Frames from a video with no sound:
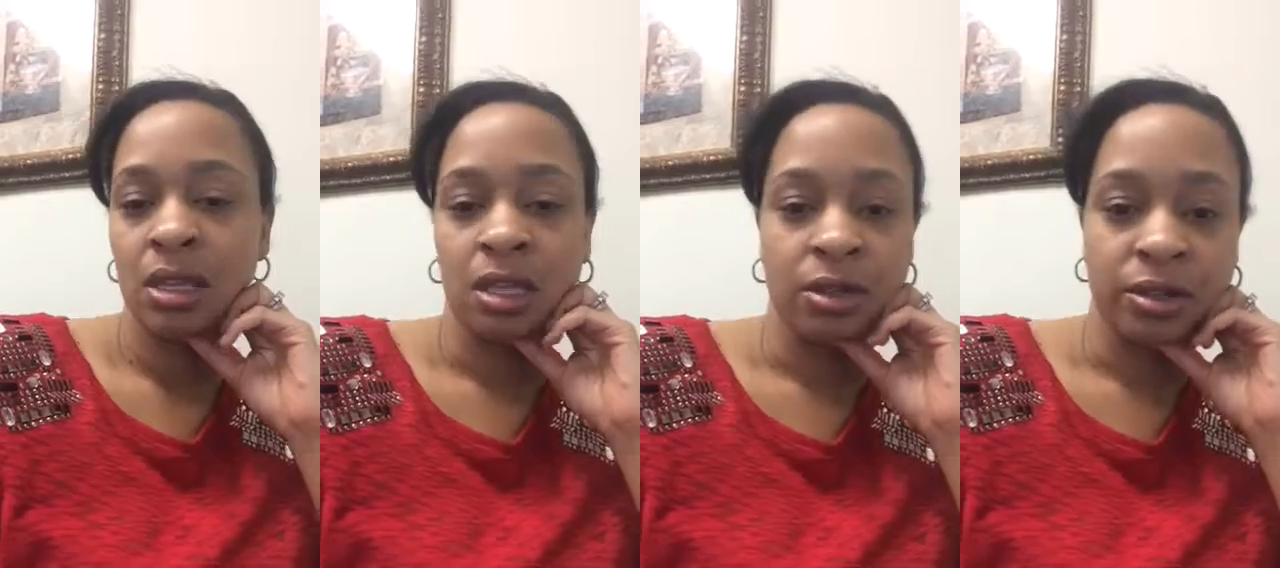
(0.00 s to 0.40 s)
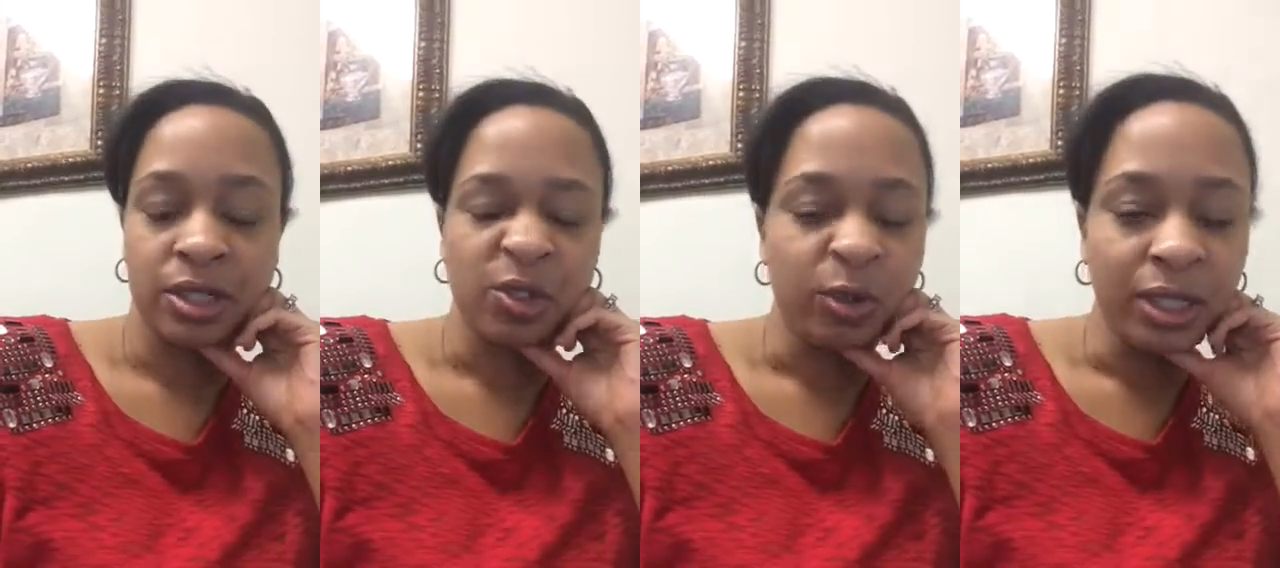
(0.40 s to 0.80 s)
Theater
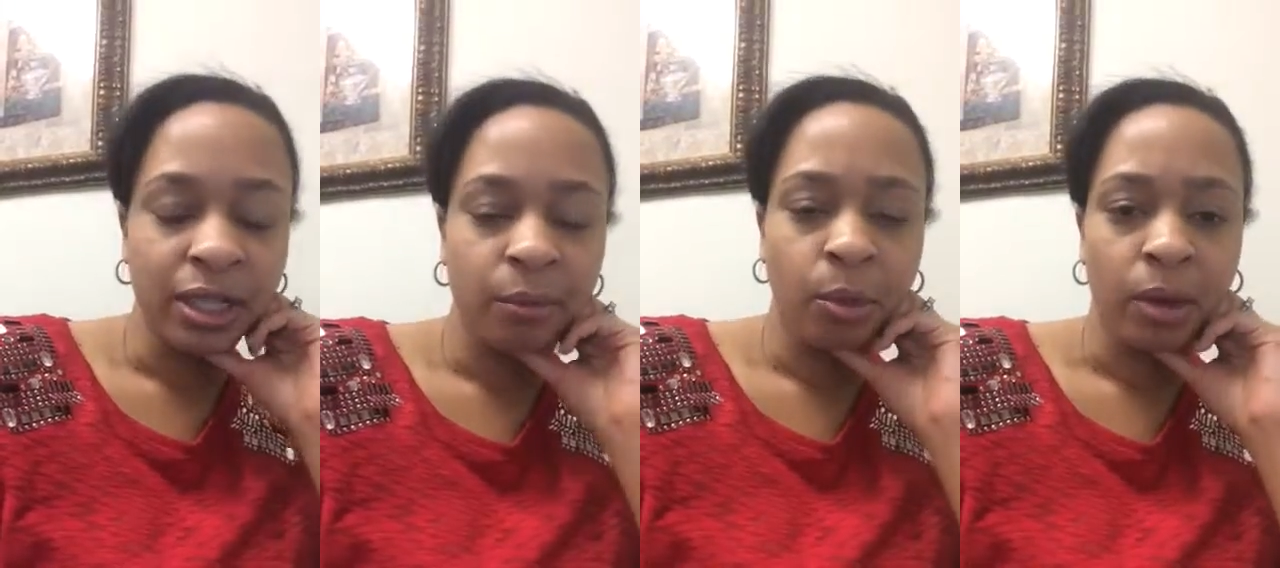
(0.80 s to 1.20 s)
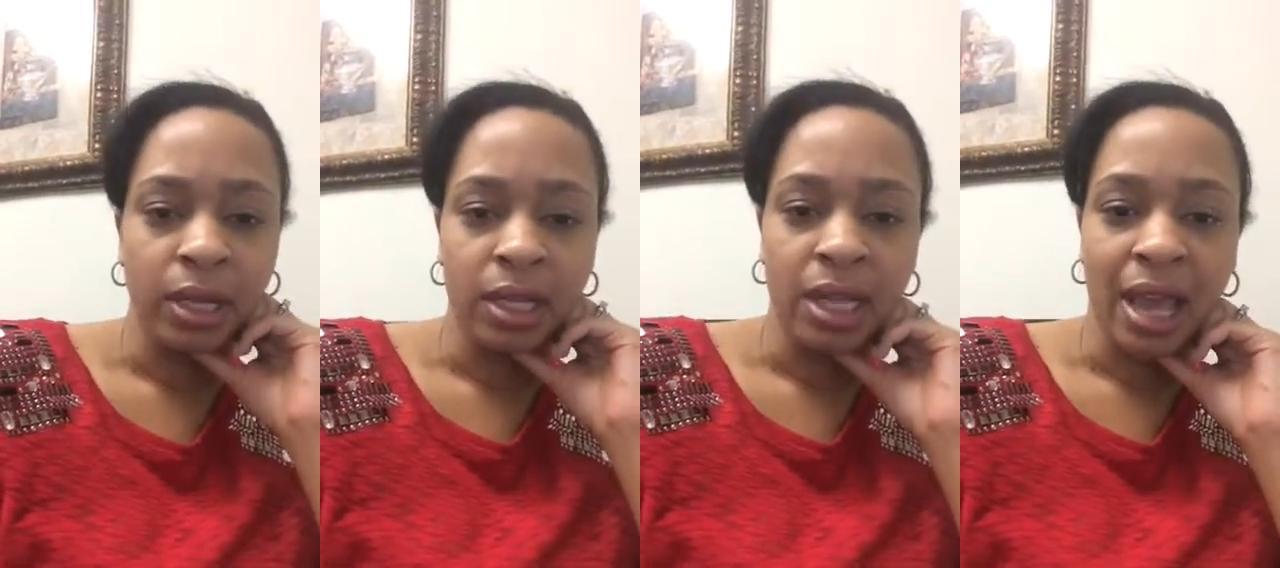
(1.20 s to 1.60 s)
is really
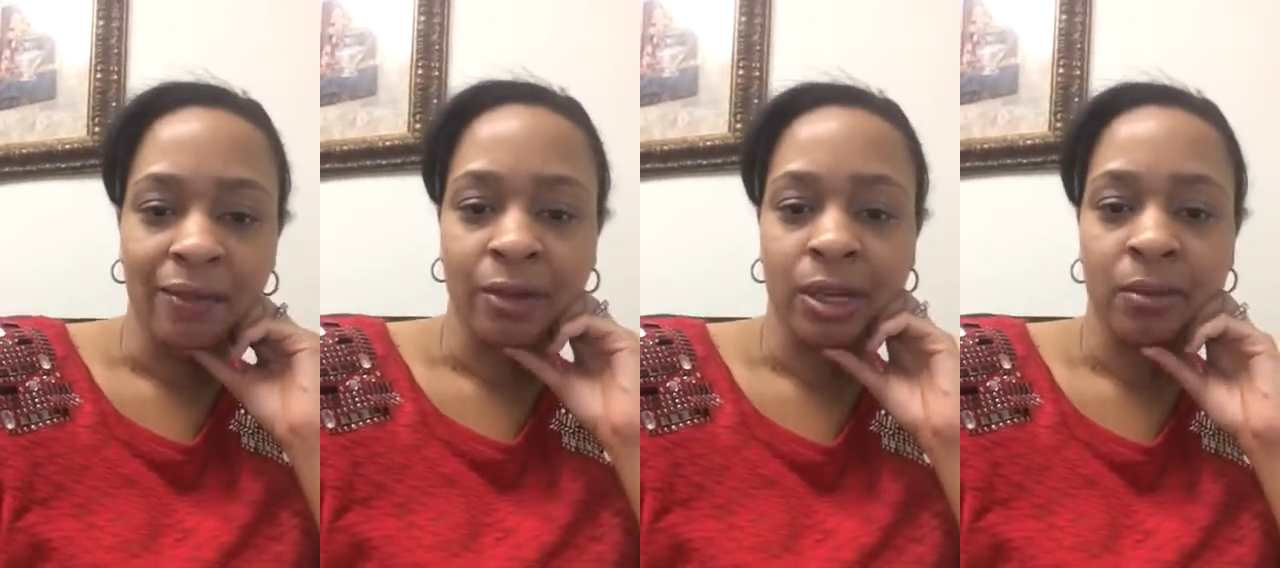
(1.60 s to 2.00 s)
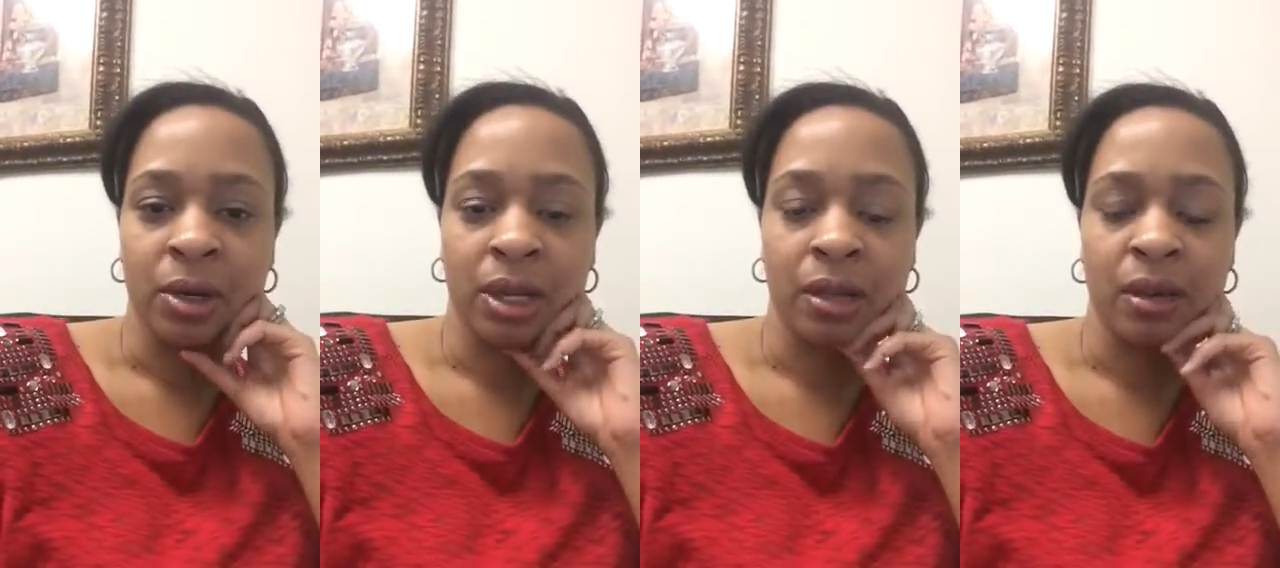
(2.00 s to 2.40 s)
important in the African
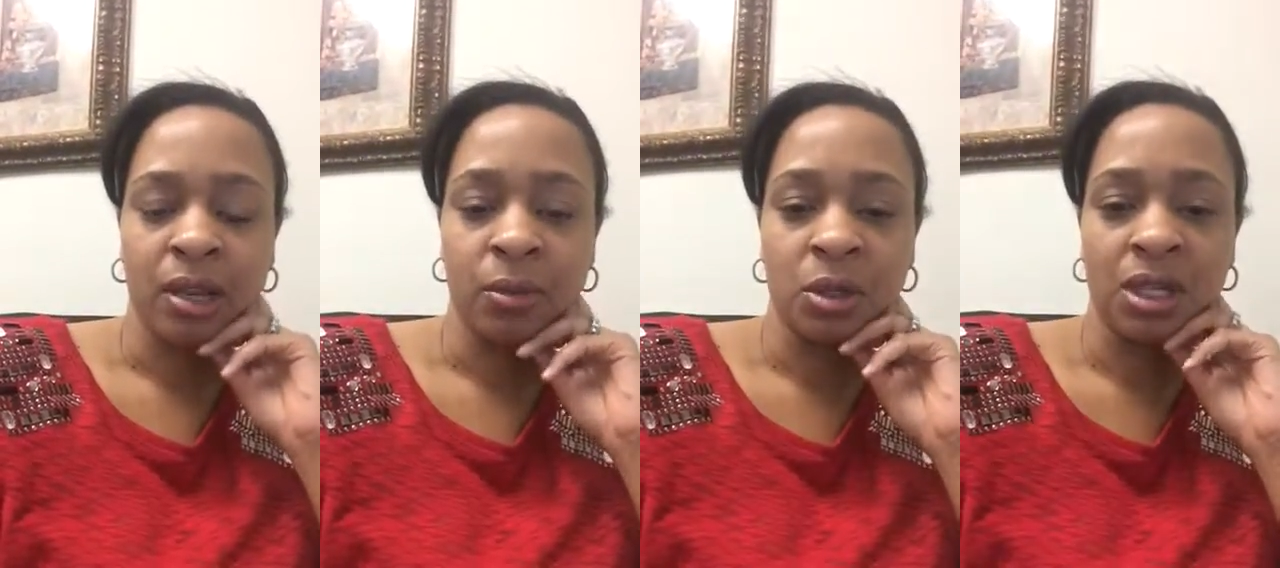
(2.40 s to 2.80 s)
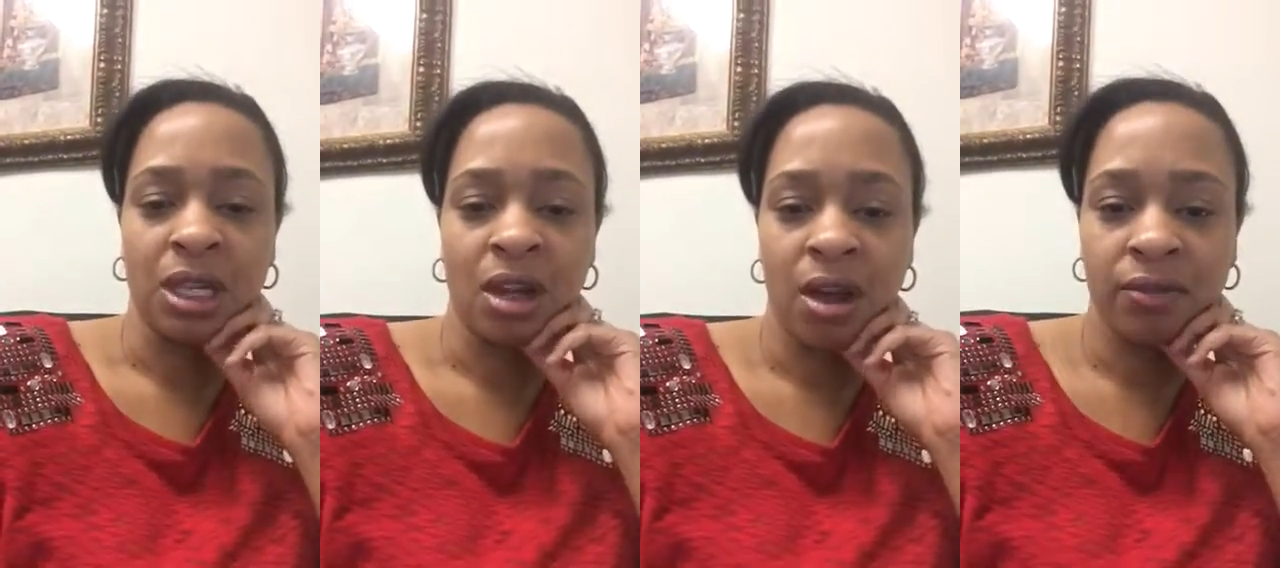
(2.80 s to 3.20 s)
American
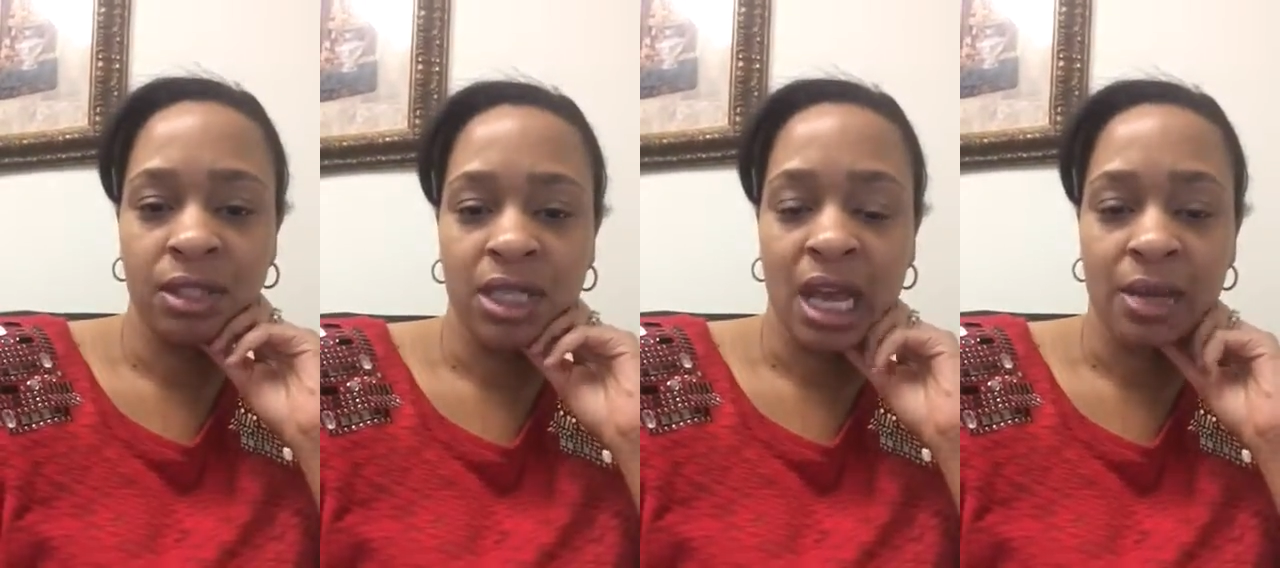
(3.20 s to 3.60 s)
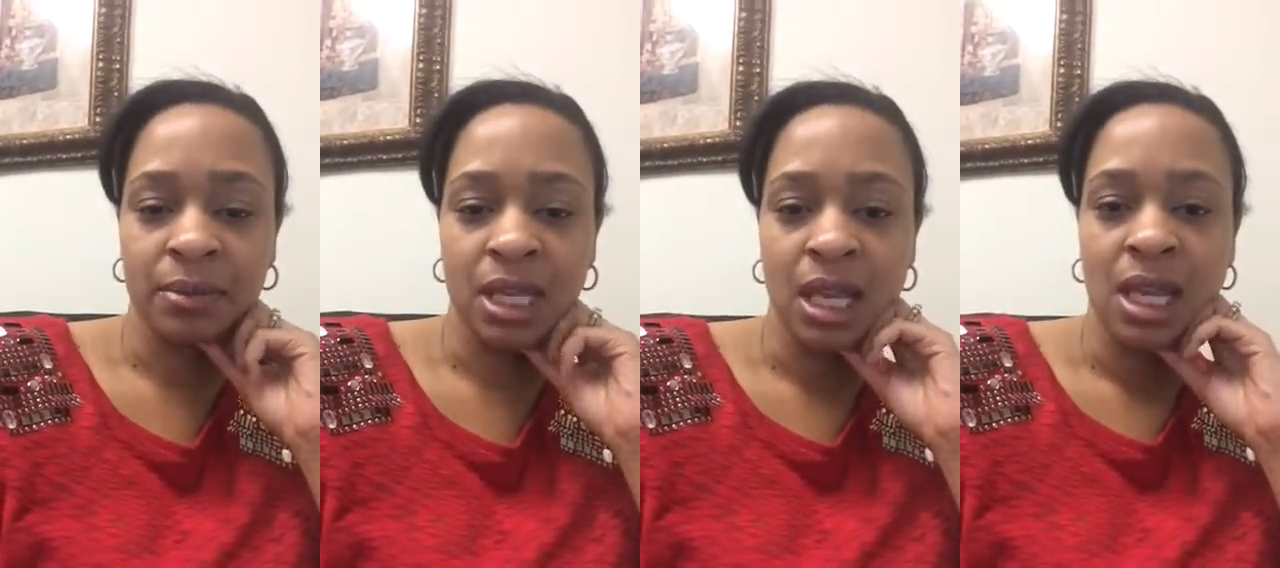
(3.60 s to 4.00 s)
community, and oftentimes